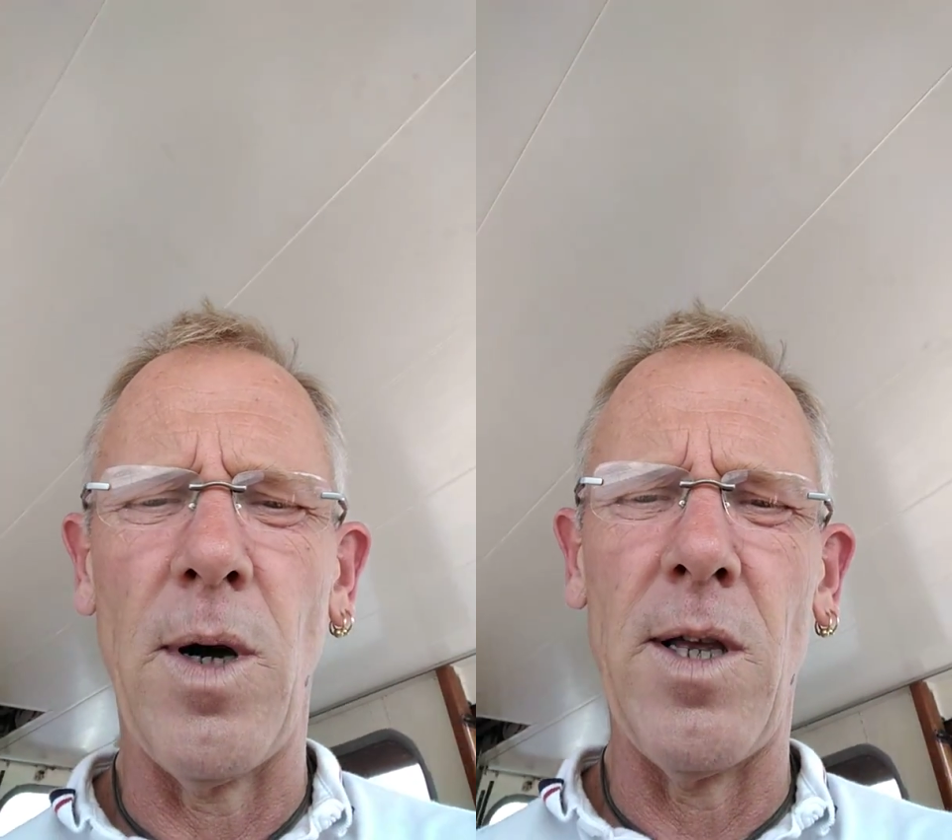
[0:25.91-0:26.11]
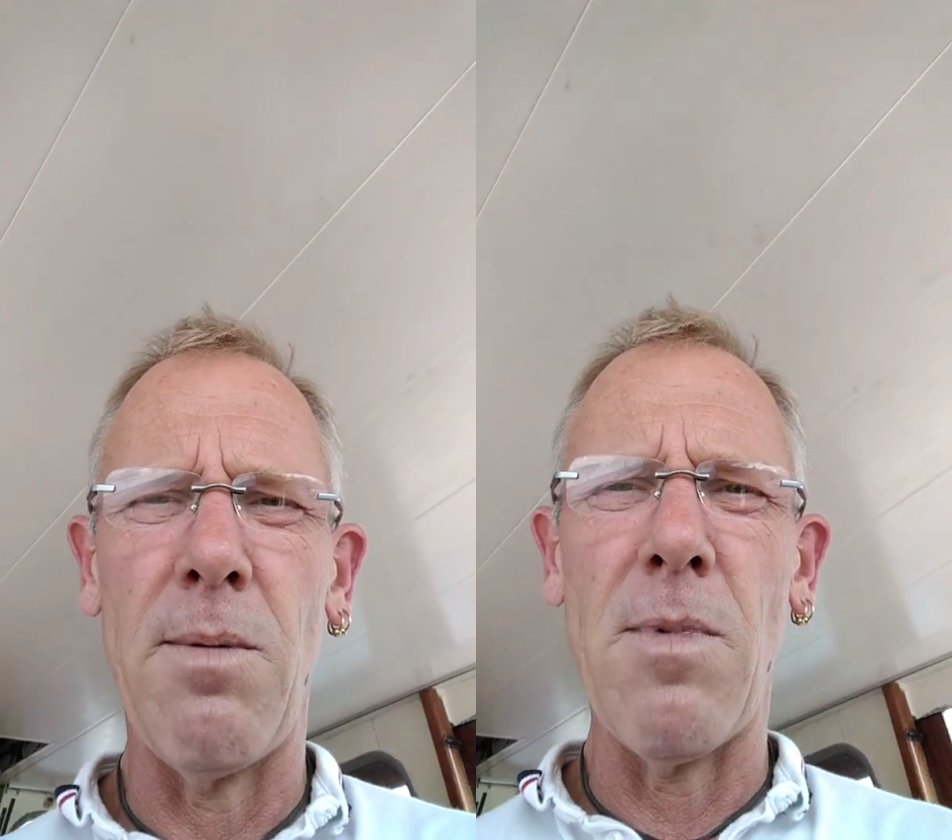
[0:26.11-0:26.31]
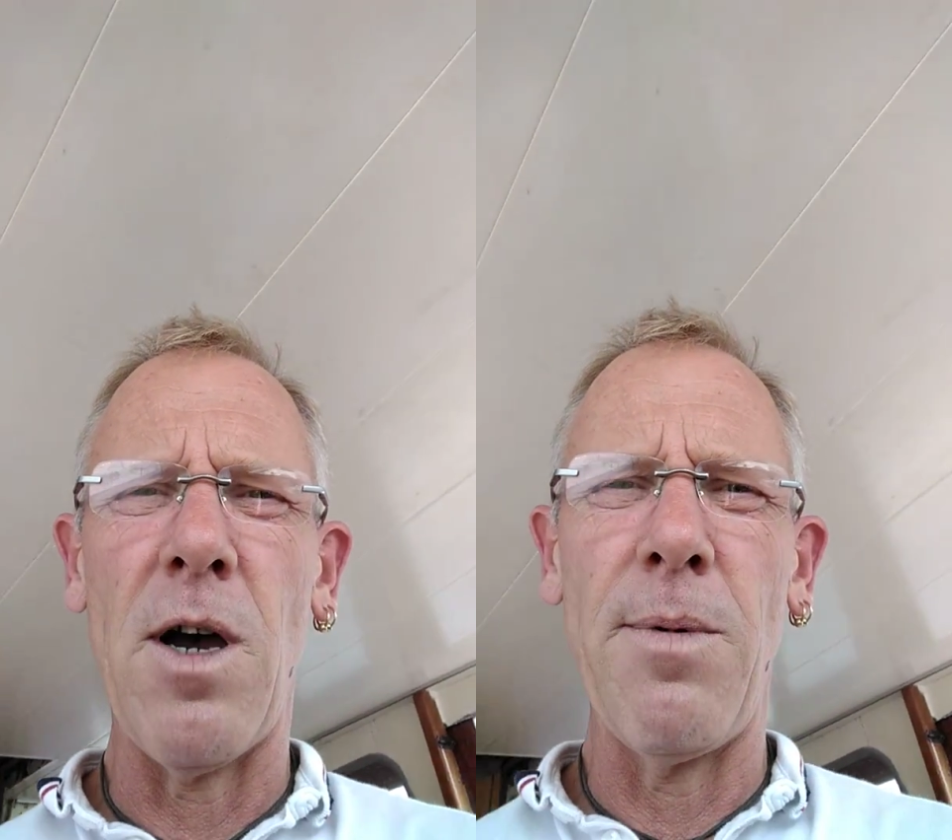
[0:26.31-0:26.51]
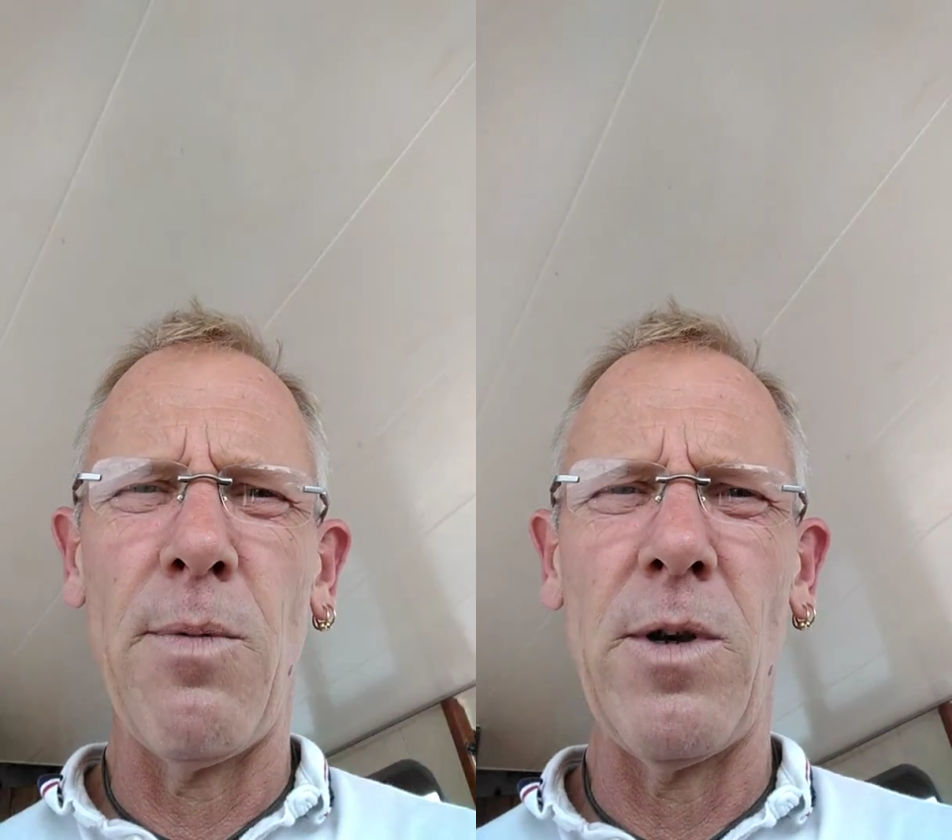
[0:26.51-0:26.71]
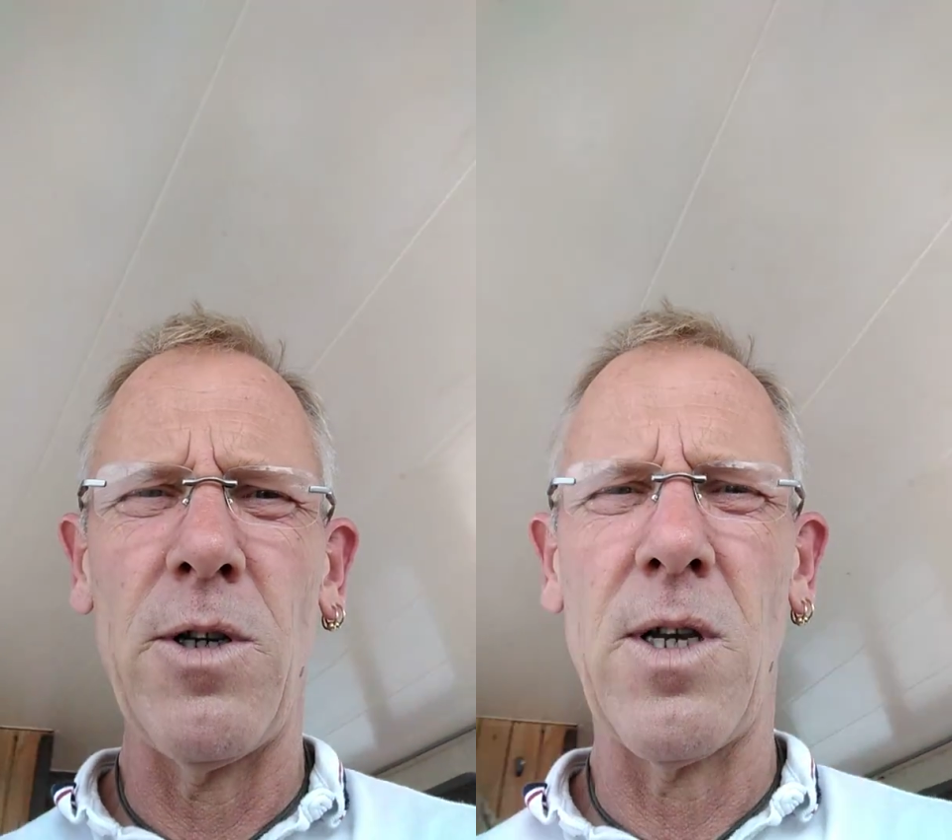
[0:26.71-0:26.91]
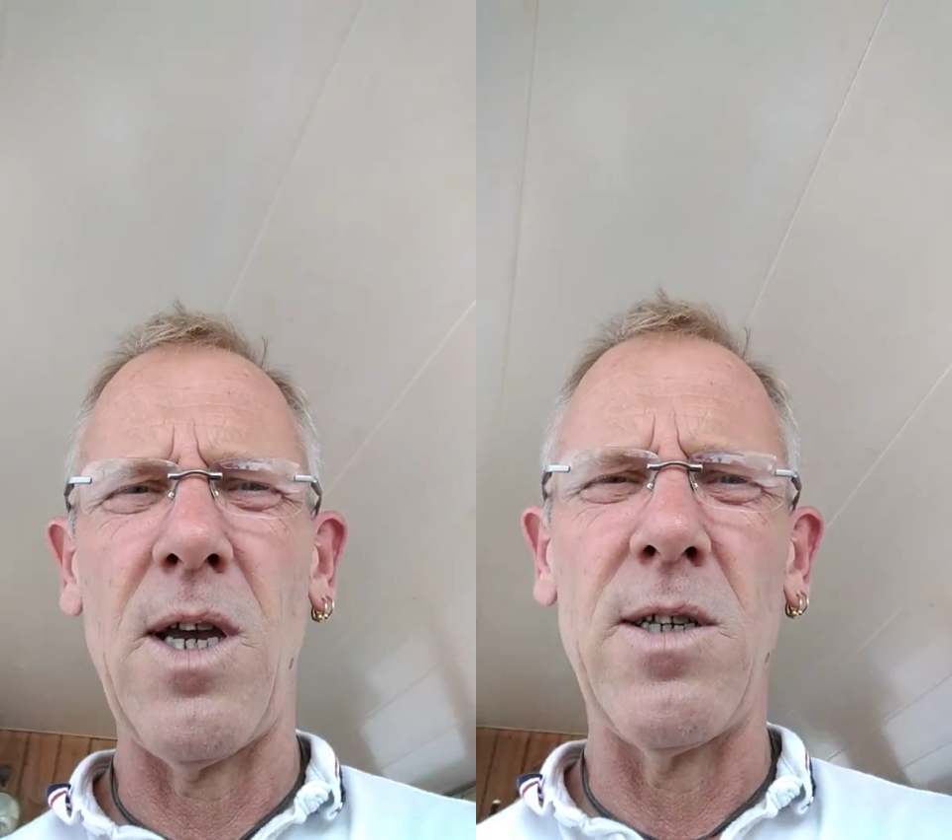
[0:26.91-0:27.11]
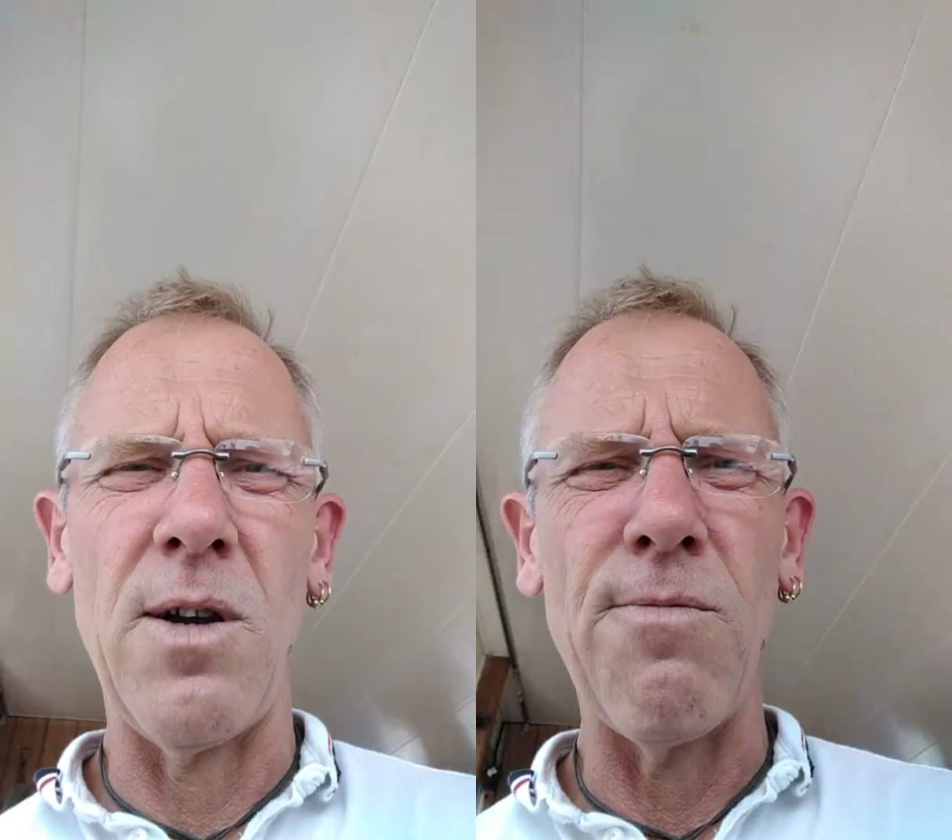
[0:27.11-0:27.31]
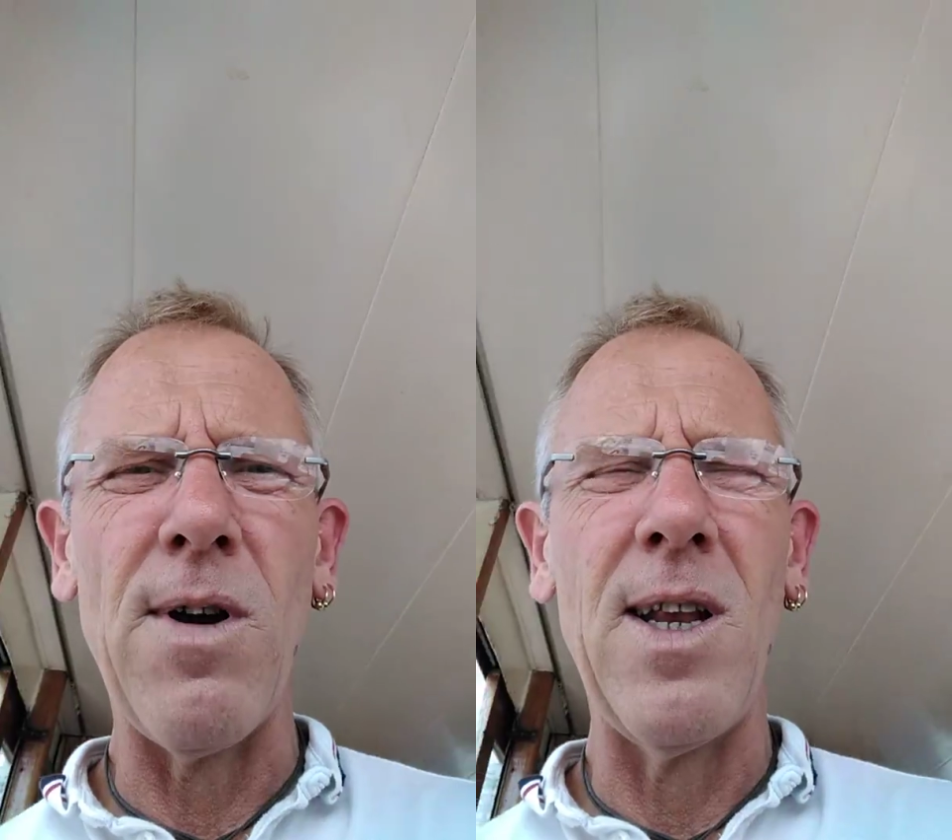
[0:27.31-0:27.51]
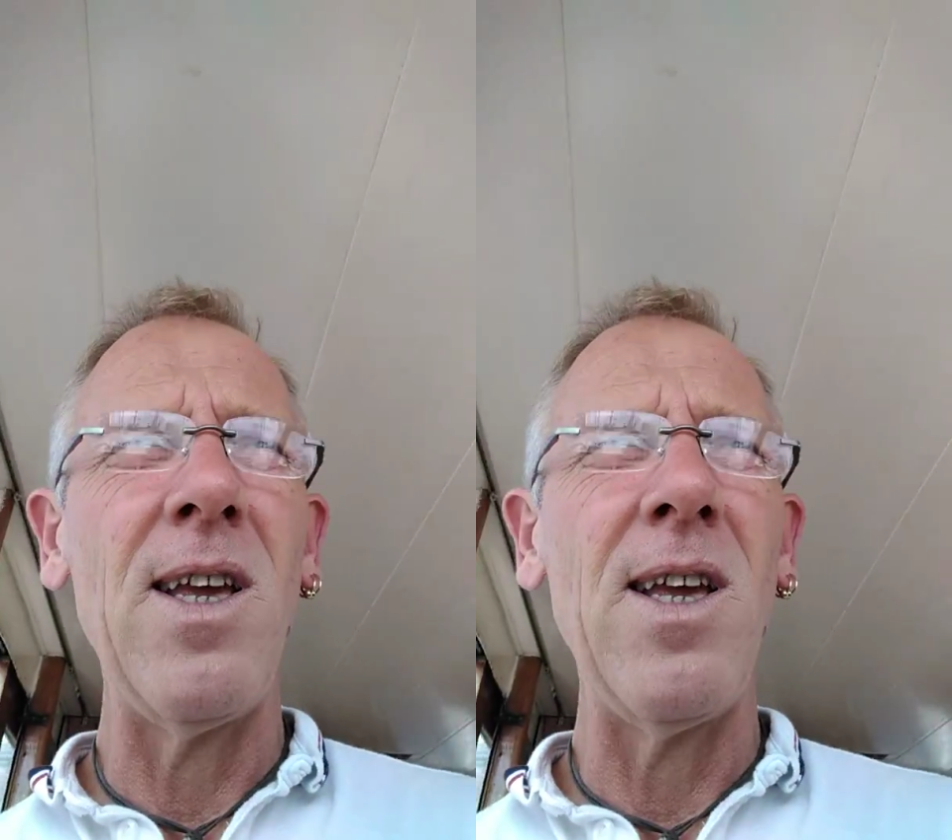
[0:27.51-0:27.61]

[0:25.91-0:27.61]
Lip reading: the moment, we're just getting ready.